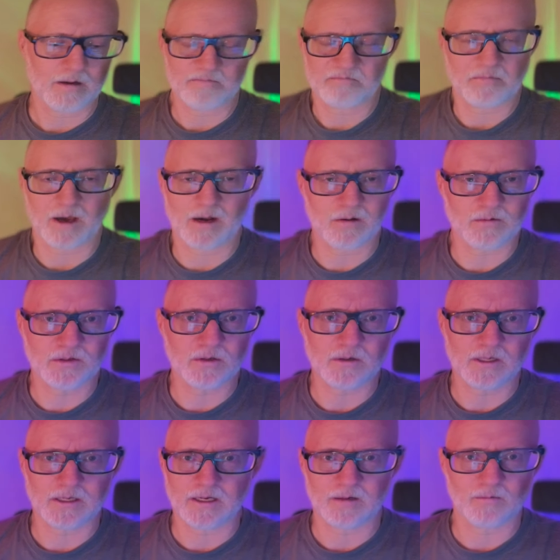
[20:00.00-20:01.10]
I don't do
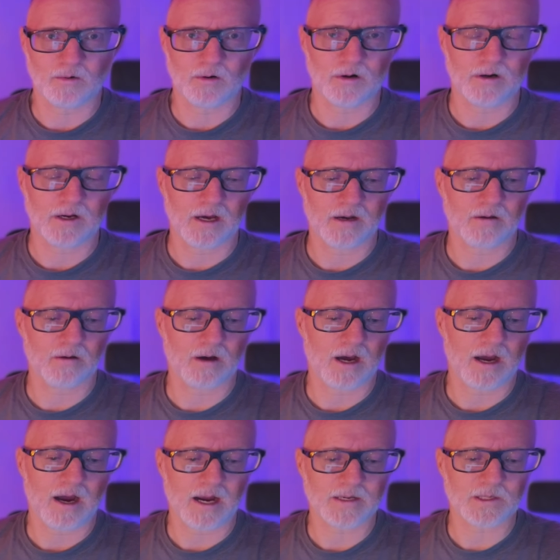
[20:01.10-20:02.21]
it anymore. I don't.
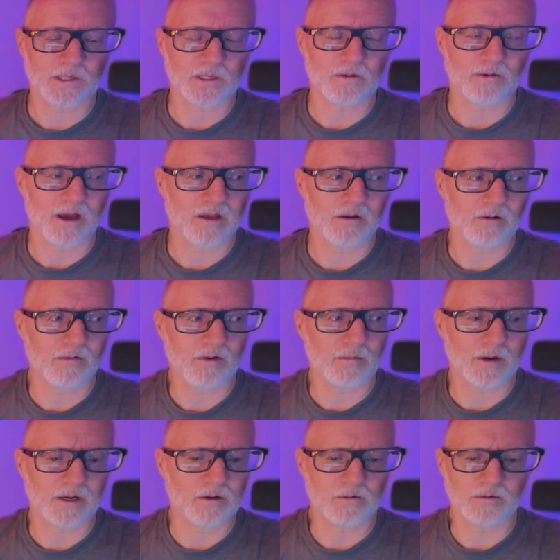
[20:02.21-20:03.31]
I, I see the value of it,
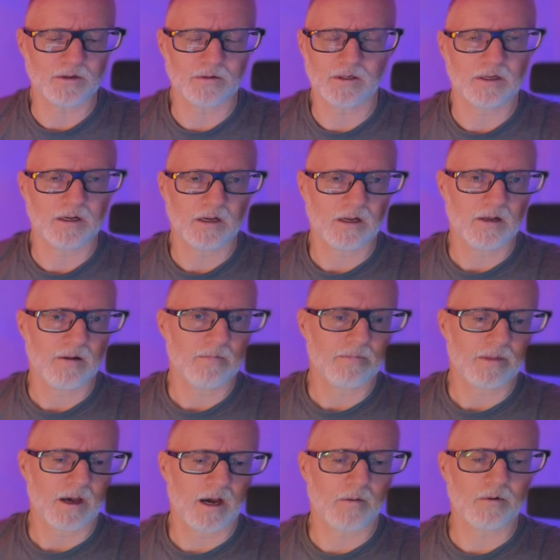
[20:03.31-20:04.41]
but I don't do it.
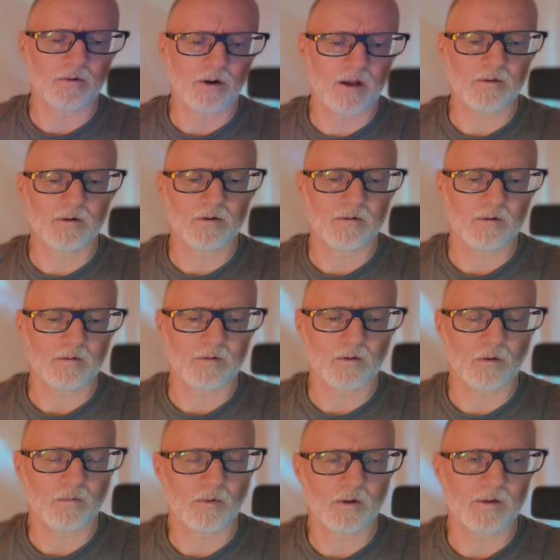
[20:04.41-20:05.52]
I would rather. The
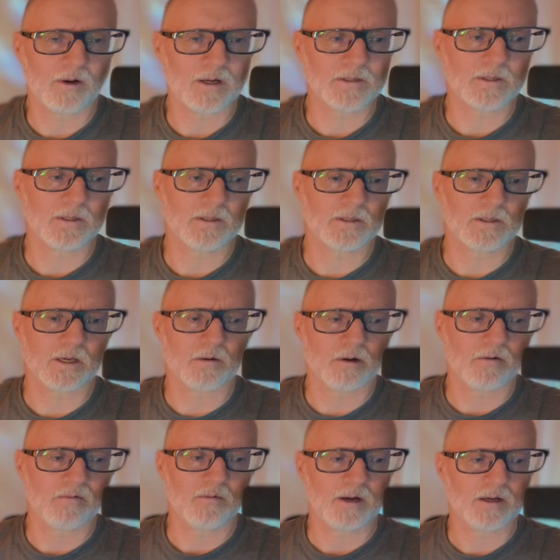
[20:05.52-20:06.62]
whole point of asana is to get ready
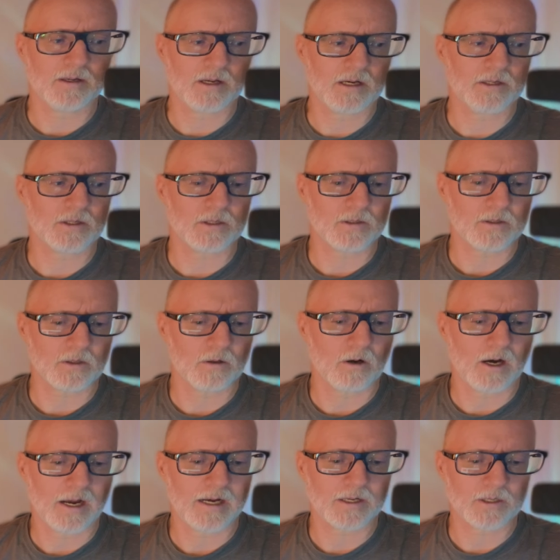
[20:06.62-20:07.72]
for meditation. So
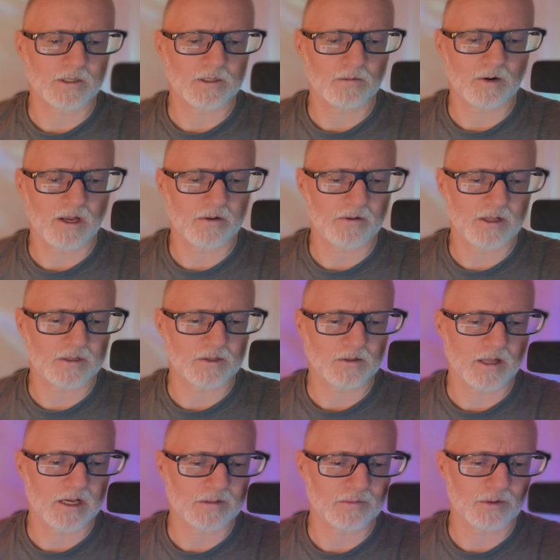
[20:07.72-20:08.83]
I actually rather. That's your
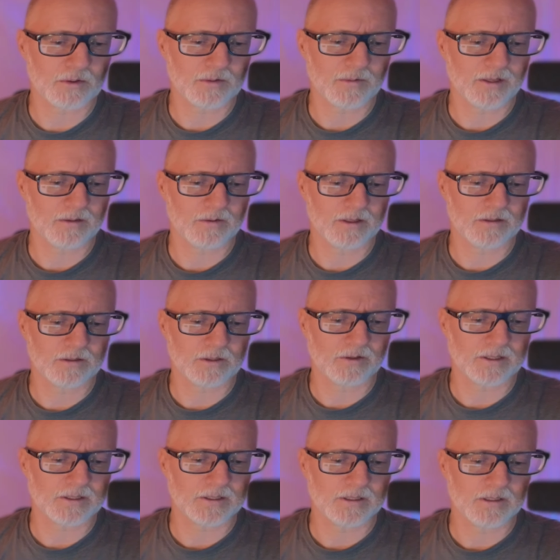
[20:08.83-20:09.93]
last pose, by the way,
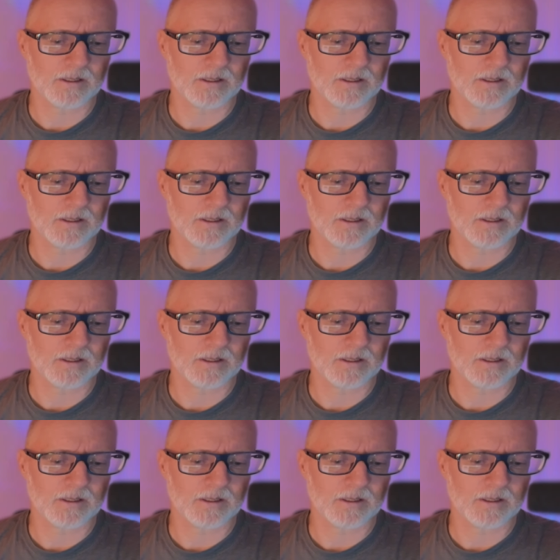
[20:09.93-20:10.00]
Shavasana.